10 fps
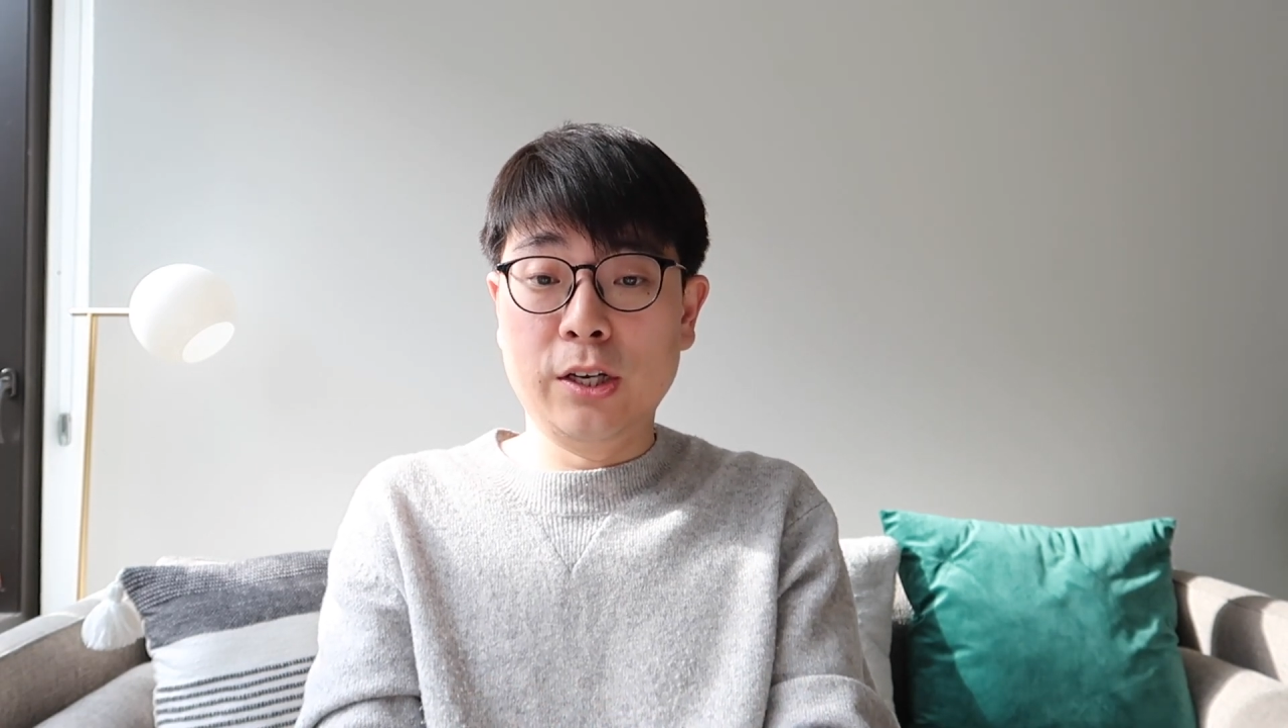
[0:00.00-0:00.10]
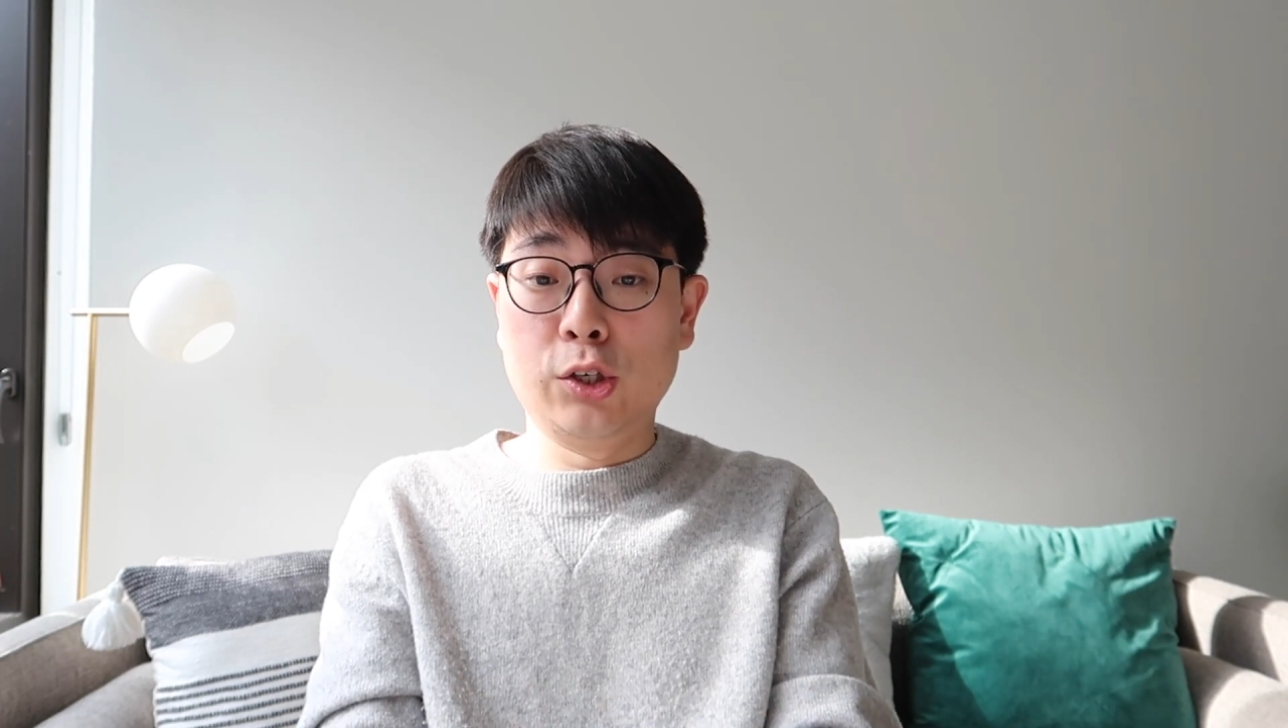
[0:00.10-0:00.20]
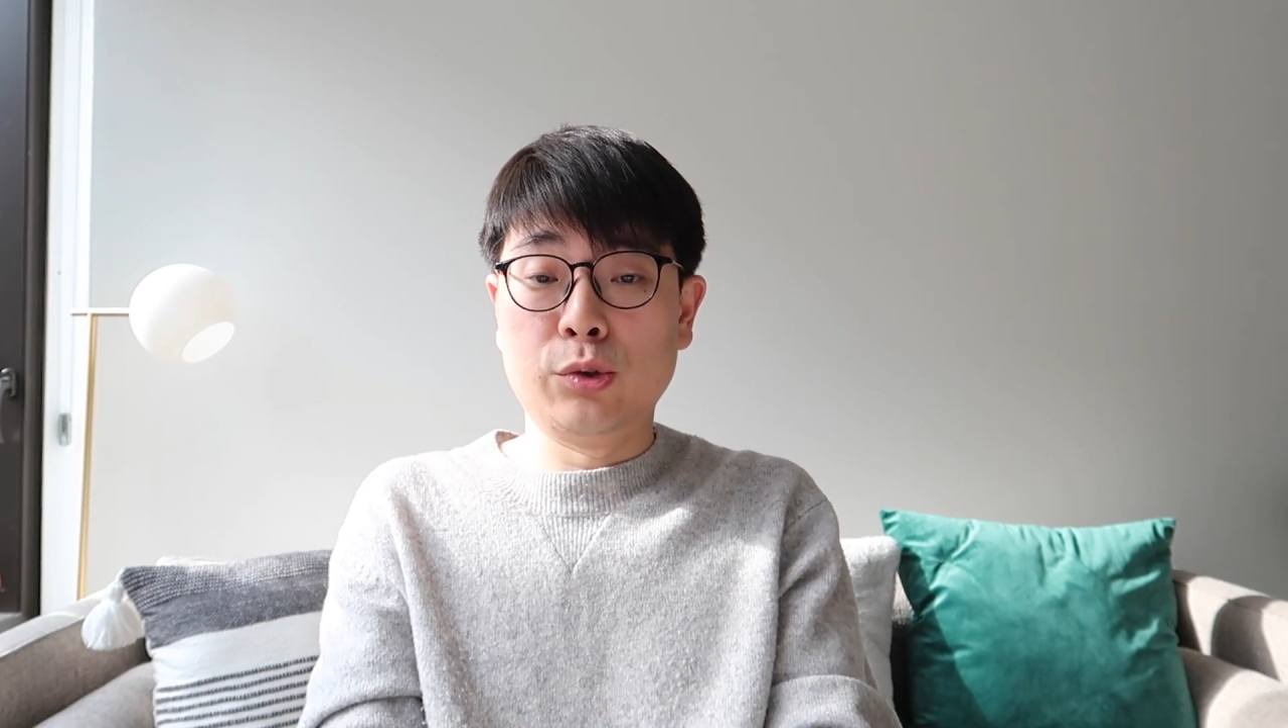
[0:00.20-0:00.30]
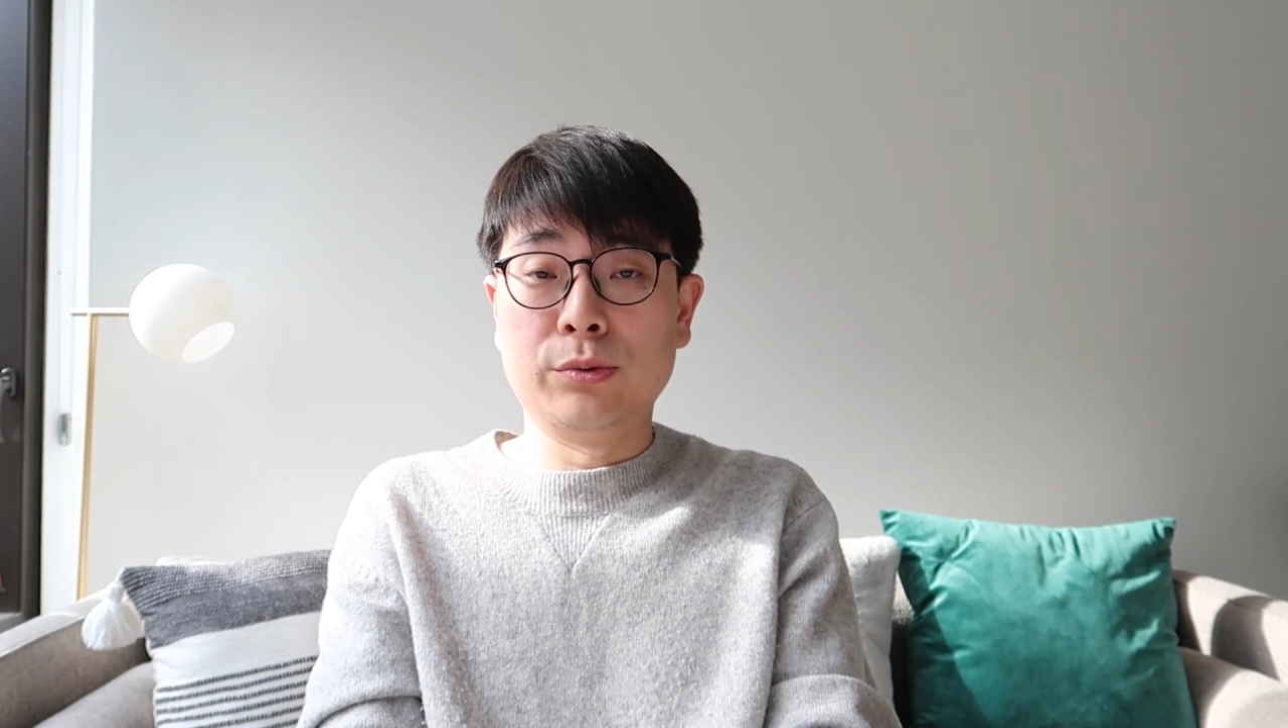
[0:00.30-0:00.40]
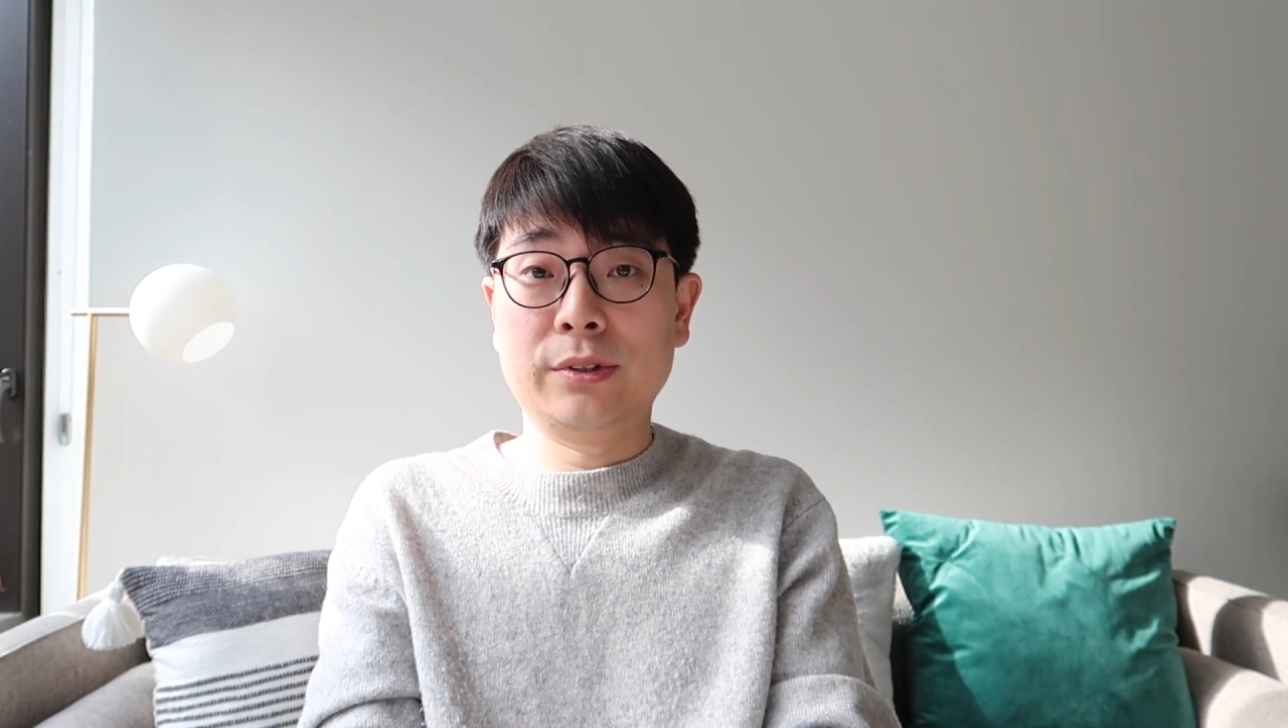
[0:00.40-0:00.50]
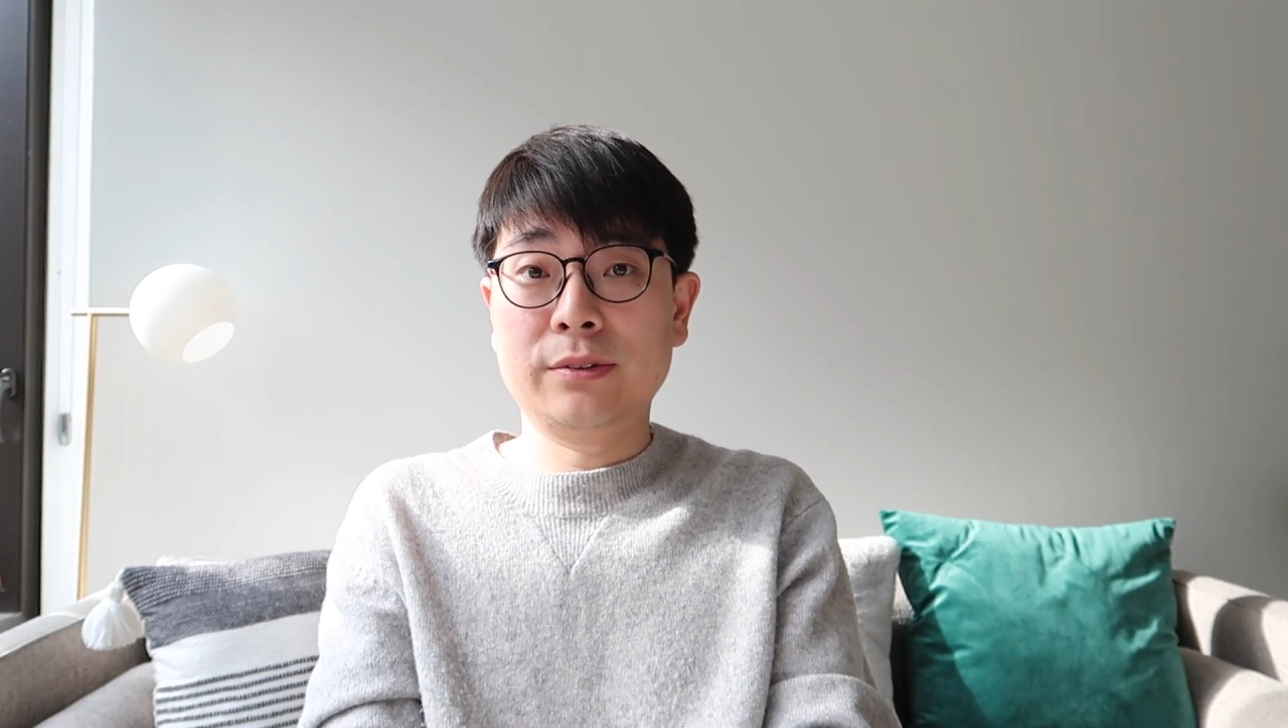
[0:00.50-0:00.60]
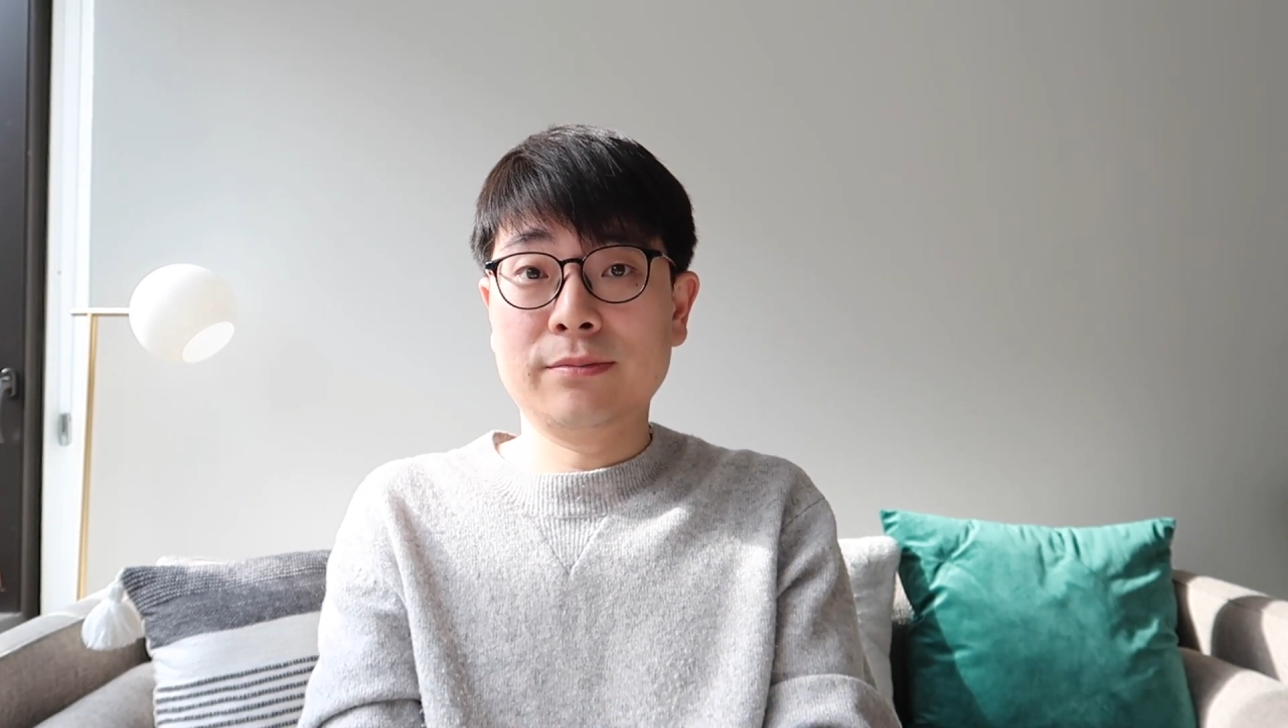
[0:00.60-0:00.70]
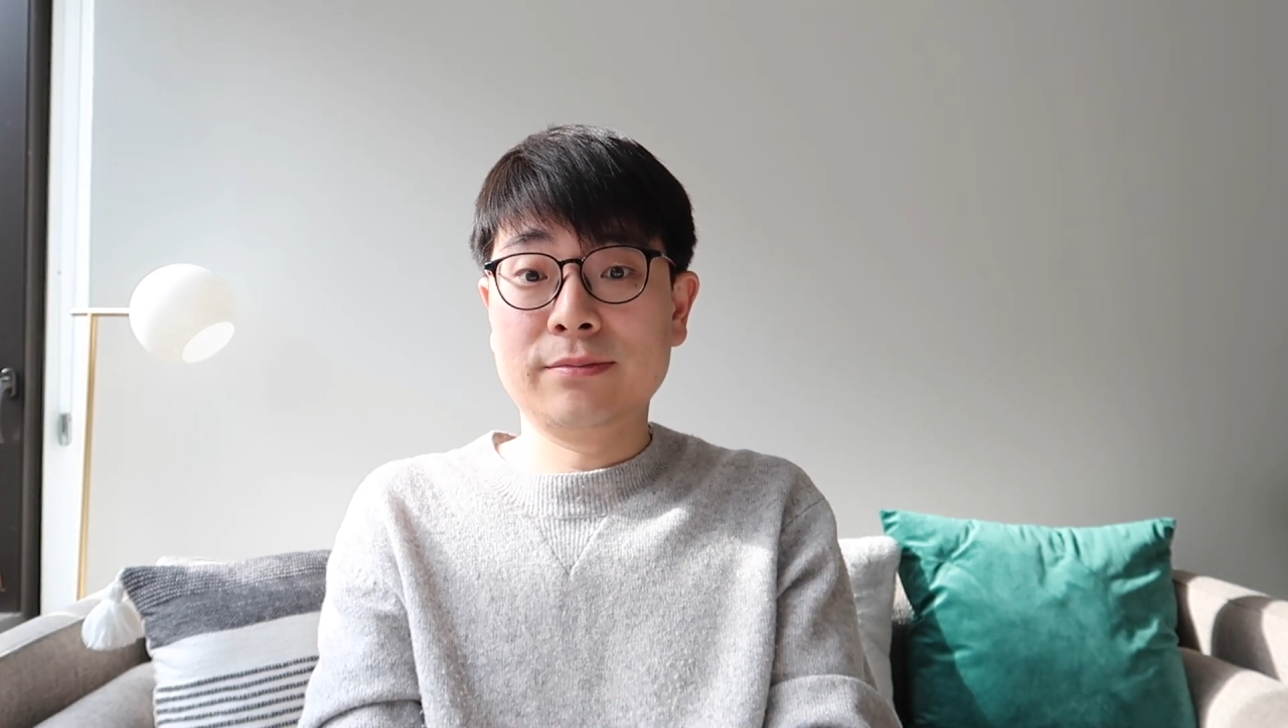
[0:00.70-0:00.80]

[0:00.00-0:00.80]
issues.